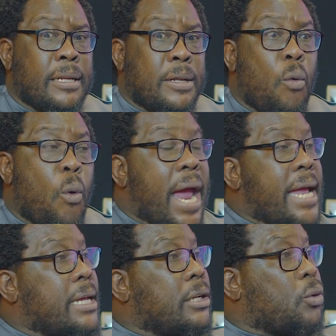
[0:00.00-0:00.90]

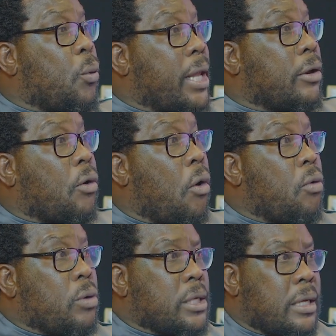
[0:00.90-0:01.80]
way it will
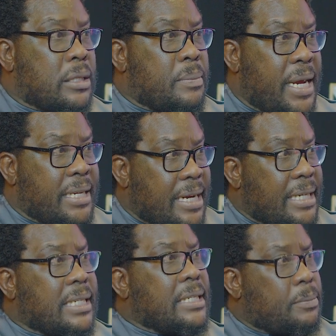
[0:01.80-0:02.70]
go. It may
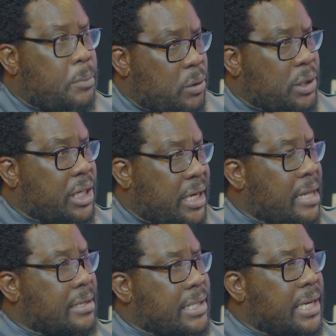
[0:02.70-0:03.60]
dent his
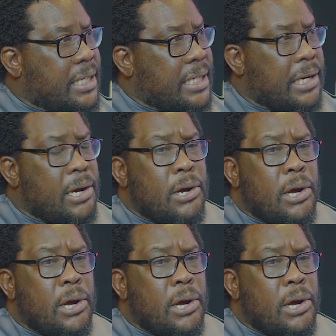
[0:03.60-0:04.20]
political standing.